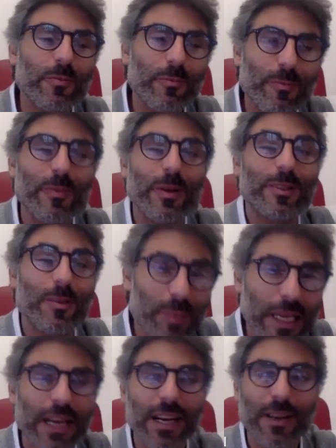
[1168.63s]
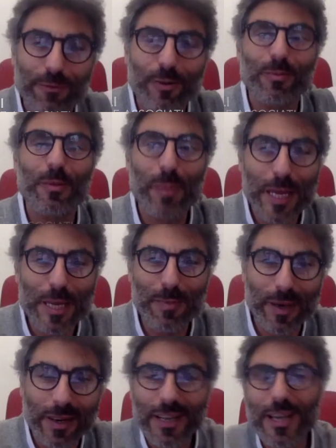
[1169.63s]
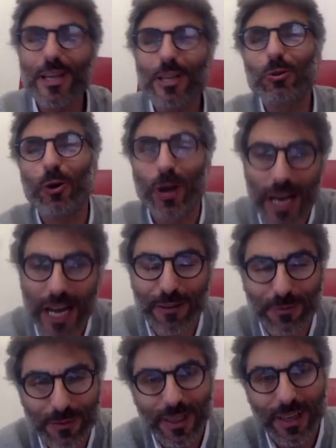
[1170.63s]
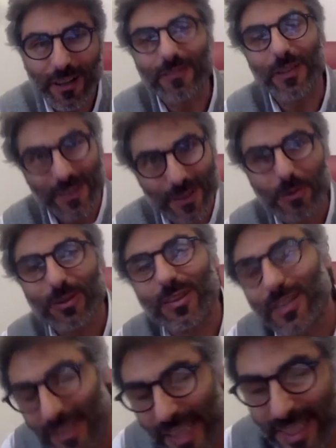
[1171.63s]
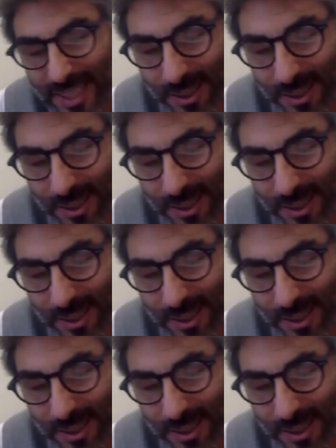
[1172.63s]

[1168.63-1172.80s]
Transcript: the beginning from the paper to arrive, thanks